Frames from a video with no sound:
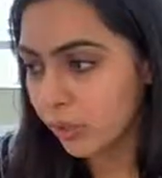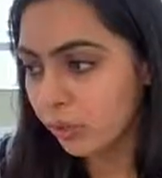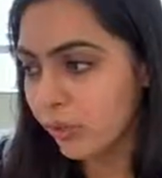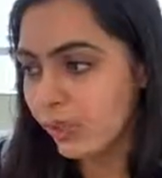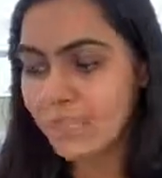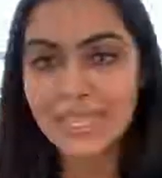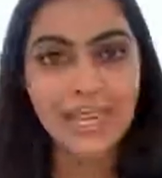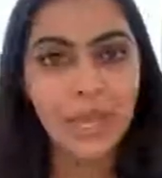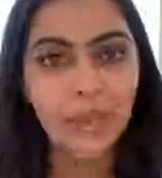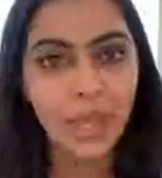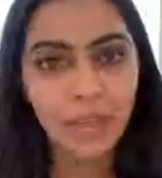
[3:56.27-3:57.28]
or at least a
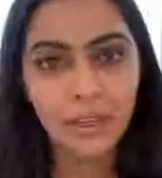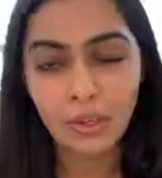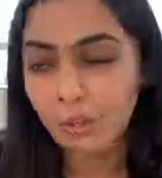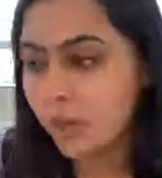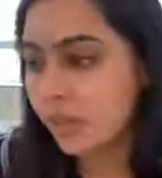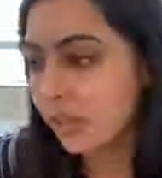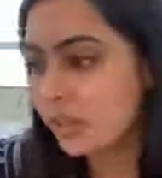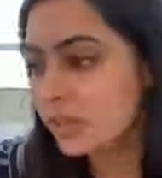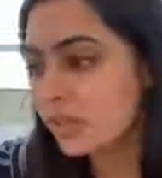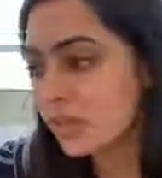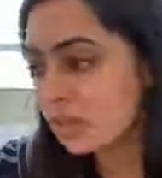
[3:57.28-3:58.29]
name that I didn't recognize
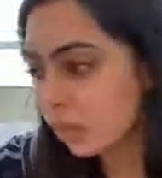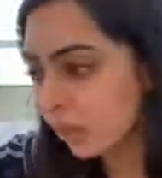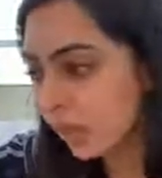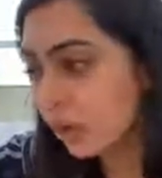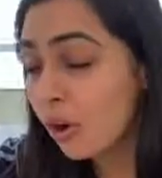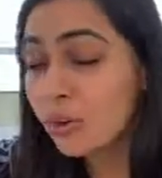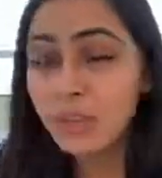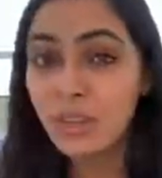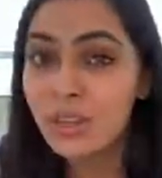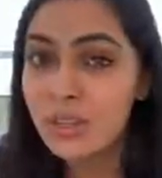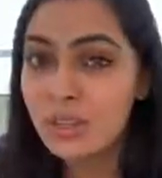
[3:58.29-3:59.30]
with support. Over
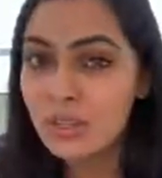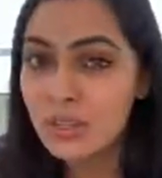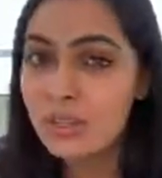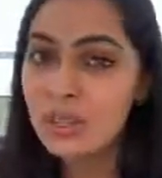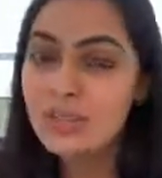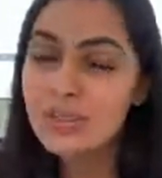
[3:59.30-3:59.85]
the years, you can